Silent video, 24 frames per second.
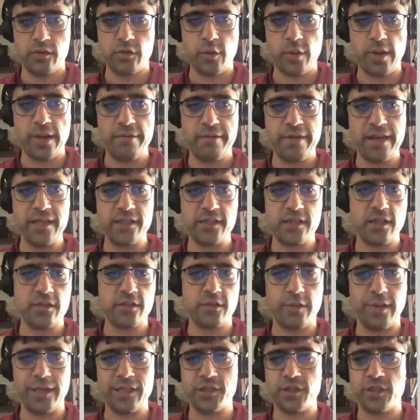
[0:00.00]
So I raised
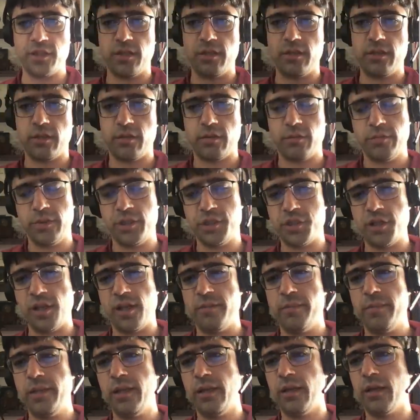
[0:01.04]
this question with
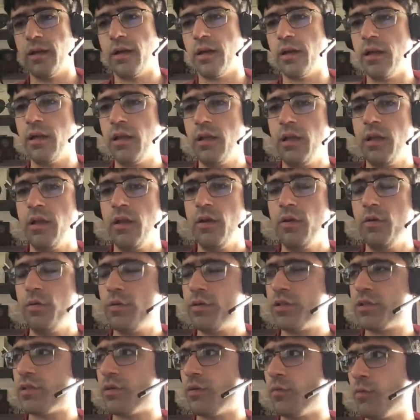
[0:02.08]
Shane Miller,
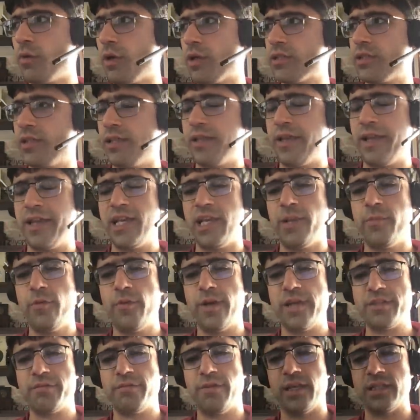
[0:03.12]
who works on the A
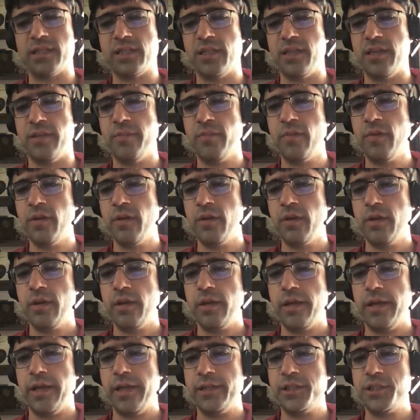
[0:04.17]
W S Rust team,
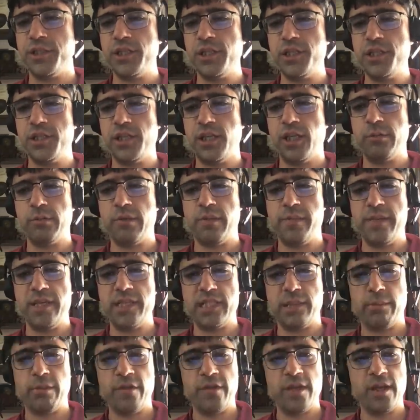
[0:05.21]
and she shared with me
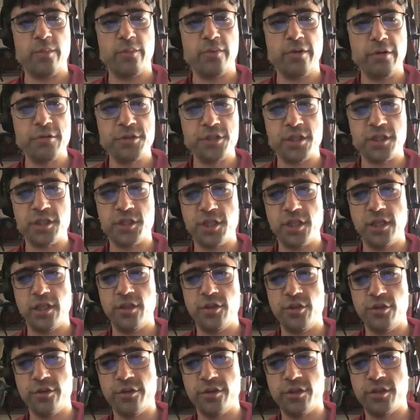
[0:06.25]
some of the approaches she
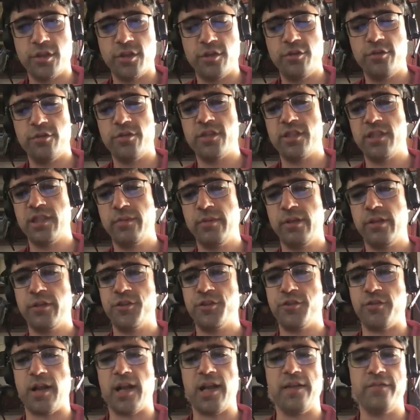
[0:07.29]
had used to do
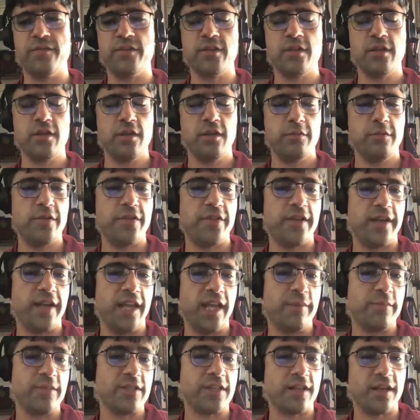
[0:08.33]
similar drives
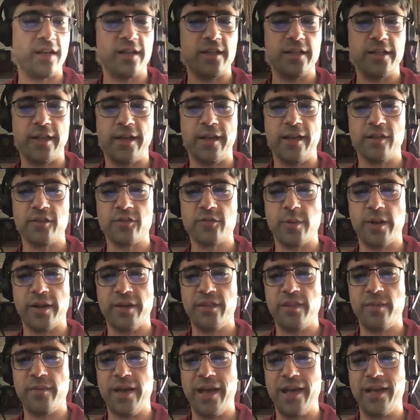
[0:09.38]
within Amazon and
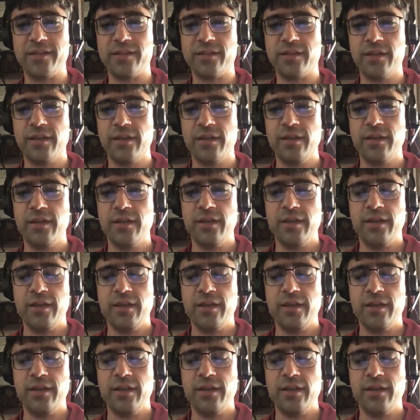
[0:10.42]
elsewhere in the past.